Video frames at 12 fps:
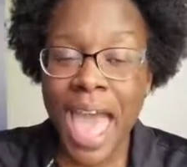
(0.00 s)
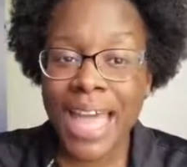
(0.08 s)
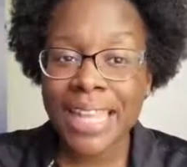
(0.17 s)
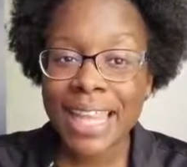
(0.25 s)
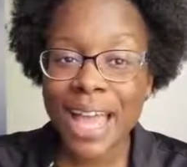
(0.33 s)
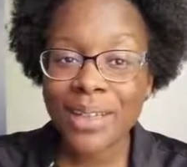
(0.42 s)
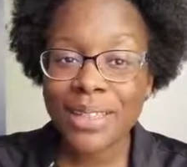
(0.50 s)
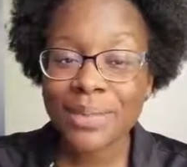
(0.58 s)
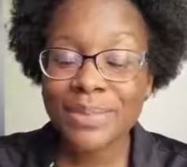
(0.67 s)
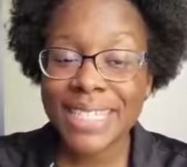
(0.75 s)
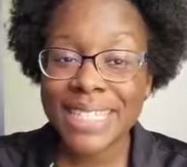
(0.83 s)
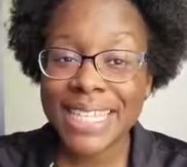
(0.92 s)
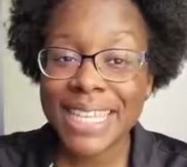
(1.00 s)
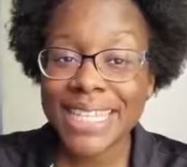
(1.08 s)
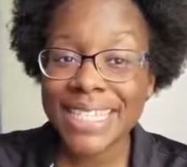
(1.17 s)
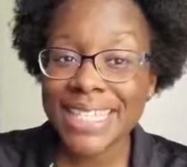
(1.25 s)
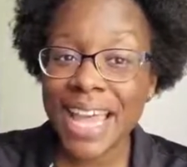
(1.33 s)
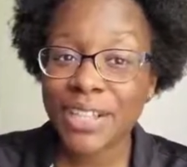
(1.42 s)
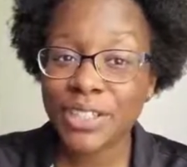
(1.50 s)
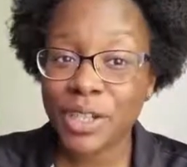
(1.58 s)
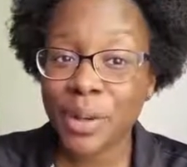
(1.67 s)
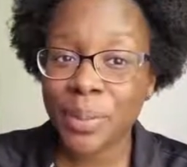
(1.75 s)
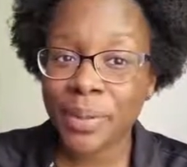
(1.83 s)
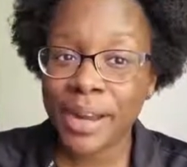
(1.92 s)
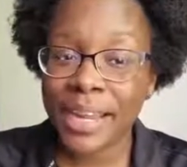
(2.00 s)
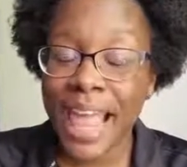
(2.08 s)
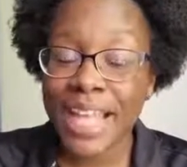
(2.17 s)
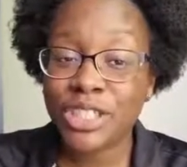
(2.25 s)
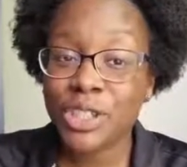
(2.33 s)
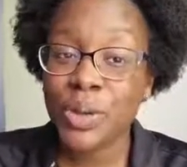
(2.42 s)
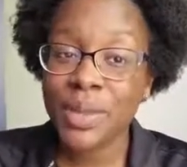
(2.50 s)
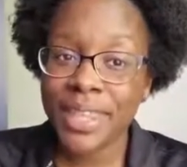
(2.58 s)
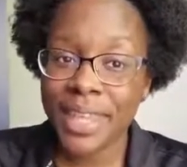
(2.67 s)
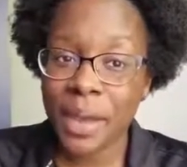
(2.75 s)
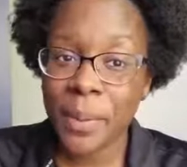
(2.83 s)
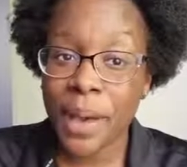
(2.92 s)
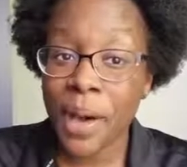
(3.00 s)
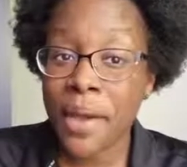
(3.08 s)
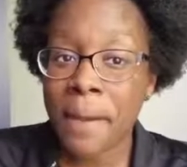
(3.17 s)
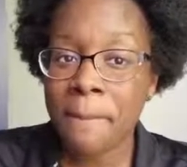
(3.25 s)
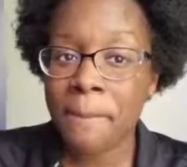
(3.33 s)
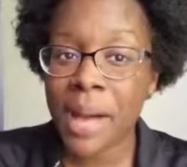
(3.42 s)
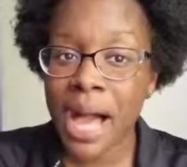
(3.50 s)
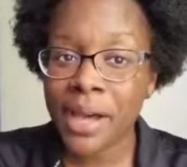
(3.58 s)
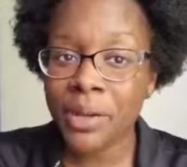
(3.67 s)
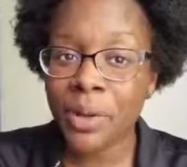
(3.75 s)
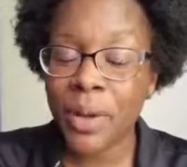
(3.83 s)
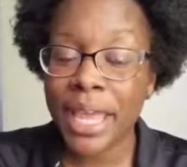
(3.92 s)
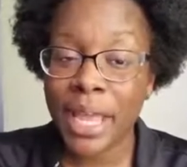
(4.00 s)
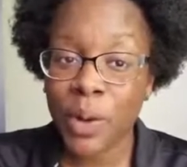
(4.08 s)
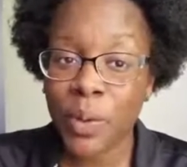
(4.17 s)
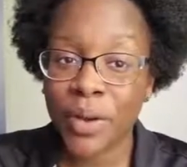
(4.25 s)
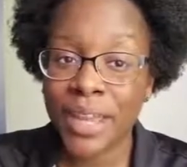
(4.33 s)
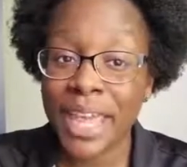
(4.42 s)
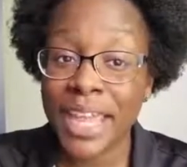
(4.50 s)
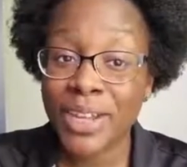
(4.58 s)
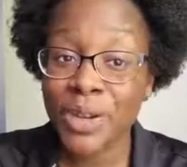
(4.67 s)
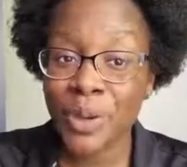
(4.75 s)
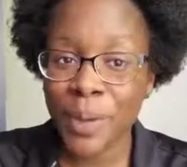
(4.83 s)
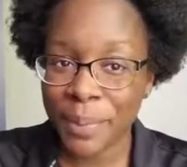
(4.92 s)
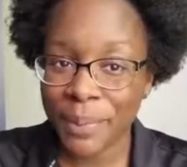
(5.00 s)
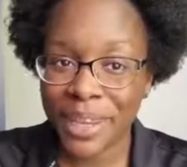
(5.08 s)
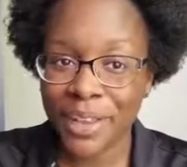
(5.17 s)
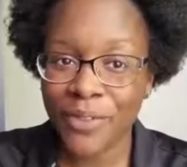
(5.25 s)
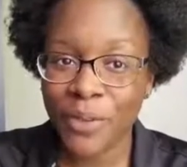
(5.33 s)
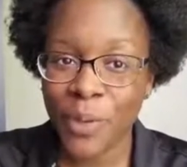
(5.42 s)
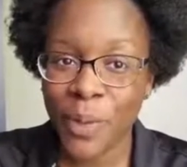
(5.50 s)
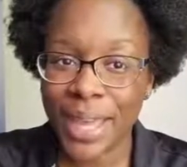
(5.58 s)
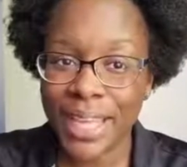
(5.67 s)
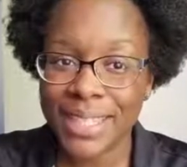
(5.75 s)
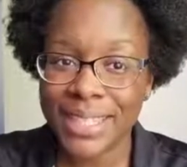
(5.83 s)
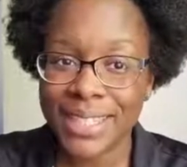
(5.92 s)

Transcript: Allow them to see inside your brain as you think about and model inquiry in new and meaningful ways.